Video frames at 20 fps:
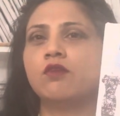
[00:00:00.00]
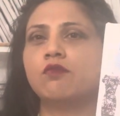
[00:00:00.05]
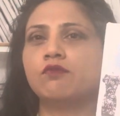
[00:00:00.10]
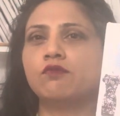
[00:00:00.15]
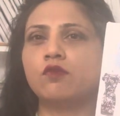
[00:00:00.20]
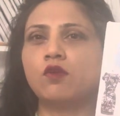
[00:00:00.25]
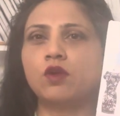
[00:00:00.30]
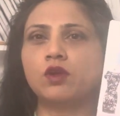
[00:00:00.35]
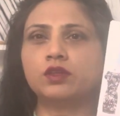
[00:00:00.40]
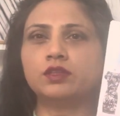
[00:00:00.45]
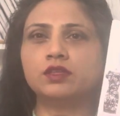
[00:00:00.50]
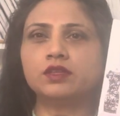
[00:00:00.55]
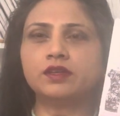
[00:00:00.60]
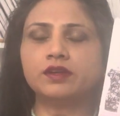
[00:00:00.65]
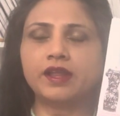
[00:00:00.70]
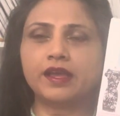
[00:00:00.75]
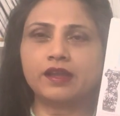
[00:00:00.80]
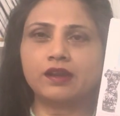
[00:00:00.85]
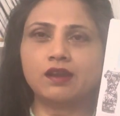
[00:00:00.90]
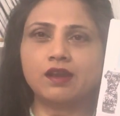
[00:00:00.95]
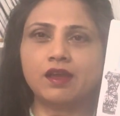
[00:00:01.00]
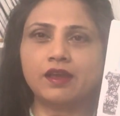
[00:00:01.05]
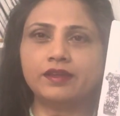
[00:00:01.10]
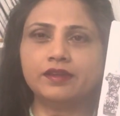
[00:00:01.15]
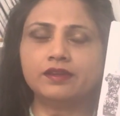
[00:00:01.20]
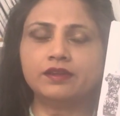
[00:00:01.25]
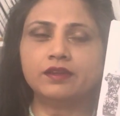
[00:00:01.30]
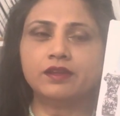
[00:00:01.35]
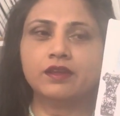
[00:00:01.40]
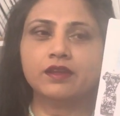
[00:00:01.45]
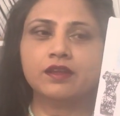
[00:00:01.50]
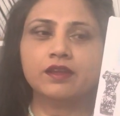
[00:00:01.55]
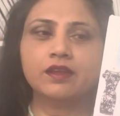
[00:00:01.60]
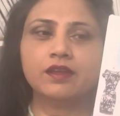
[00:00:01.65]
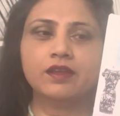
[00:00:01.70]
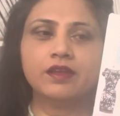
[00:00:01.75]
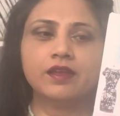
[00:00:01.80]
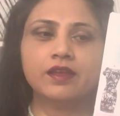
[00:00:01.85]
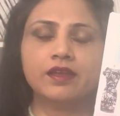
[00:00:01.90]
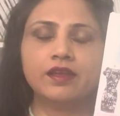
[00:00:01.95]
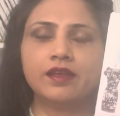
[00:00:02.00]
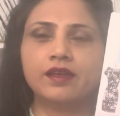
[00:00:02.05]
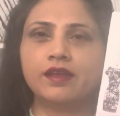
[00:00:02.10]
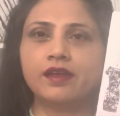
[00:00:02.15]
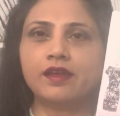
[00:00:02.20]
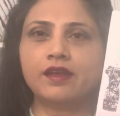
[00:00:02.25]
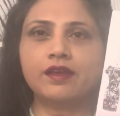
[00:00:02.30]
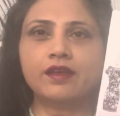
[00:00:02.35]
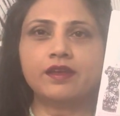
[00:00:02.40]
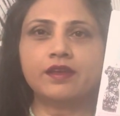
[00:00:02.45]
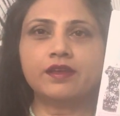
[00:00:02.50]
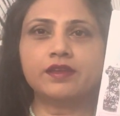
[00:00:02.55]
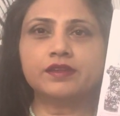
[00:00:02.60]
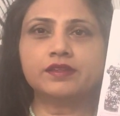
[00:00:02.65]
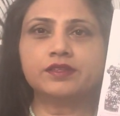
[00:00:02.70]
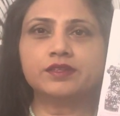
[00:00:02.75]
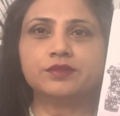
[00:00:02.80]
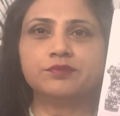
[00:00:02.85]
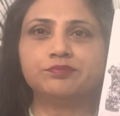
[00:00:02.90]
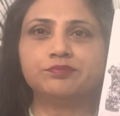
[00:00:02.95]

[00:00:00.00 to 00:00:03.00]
for the neckline and